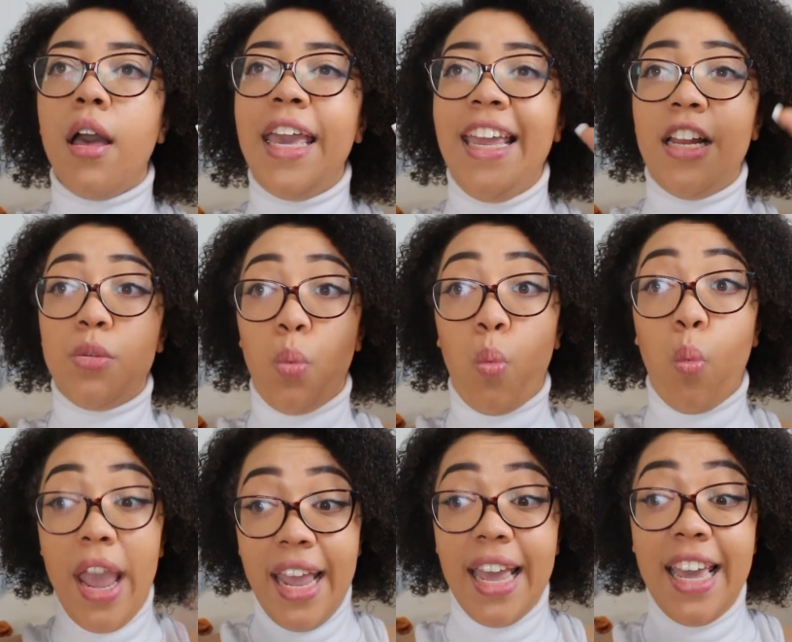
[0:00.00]
He does
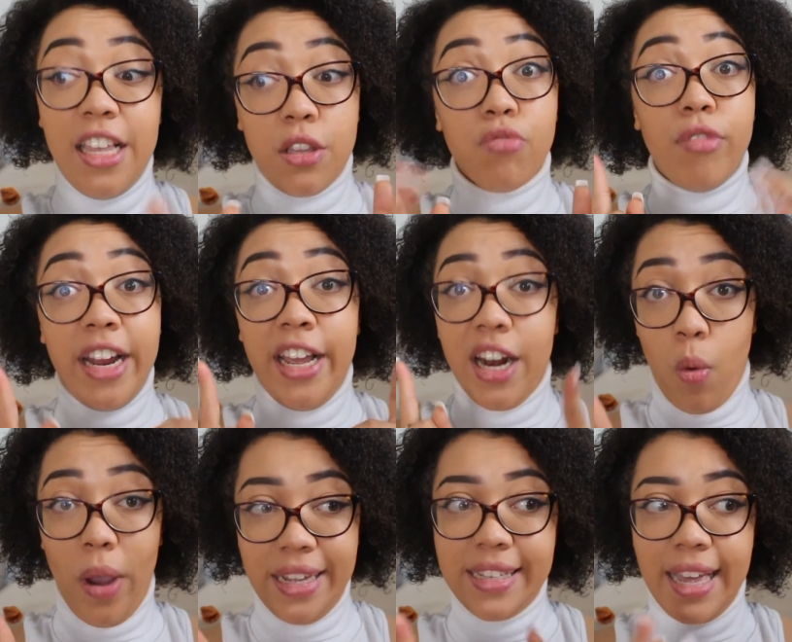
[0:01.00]
wait, he's really good at
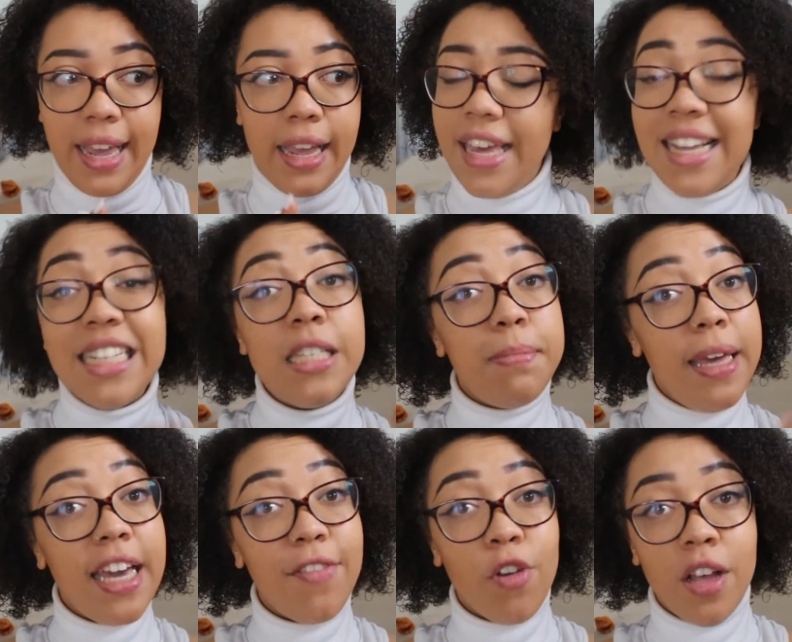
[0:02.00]
waiting. He can
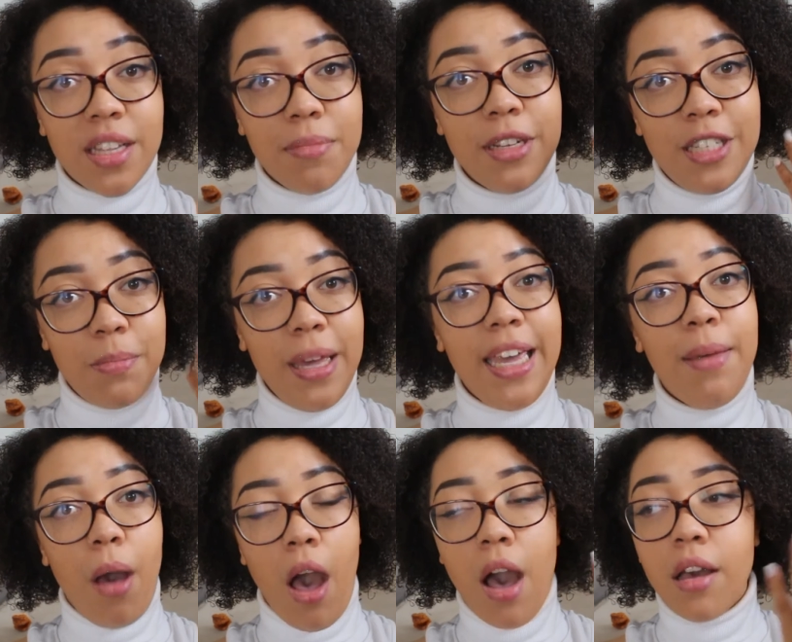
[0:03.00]
speak, if you ask him to speak, he
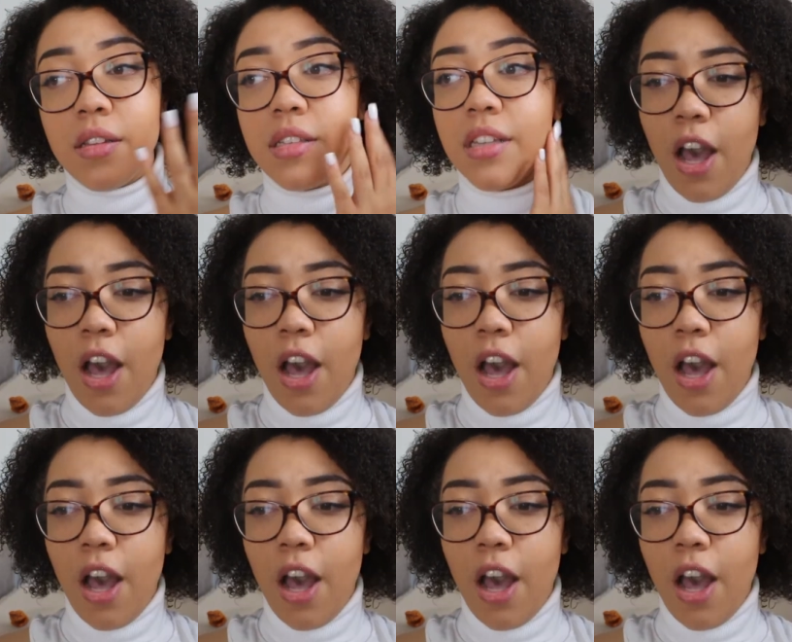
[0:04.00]
barks.